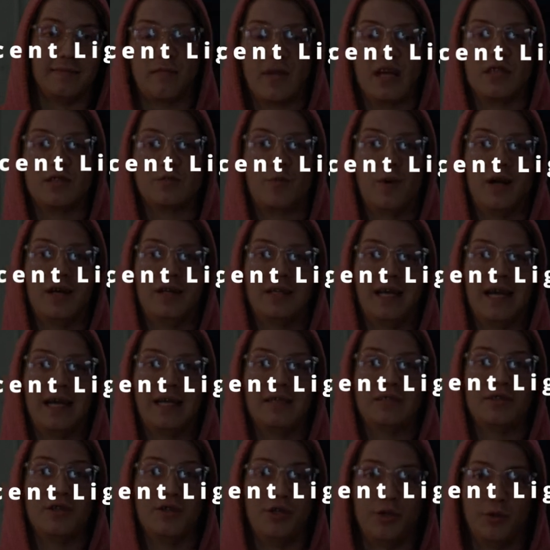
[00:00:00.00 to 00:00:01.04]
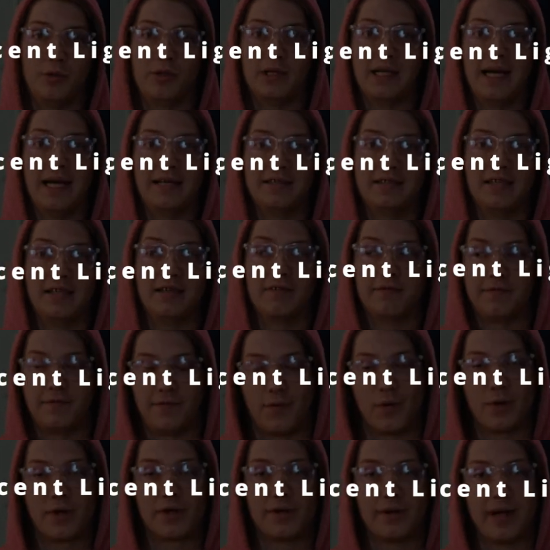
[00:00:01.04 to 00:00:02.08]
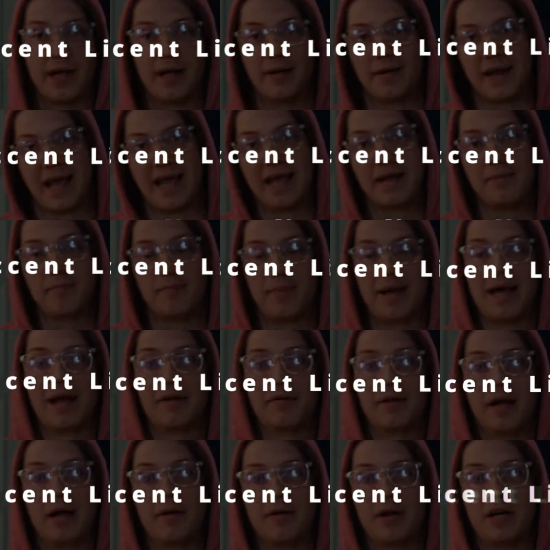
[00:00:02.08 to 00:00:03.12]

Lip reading: as well as utilizing foreground and background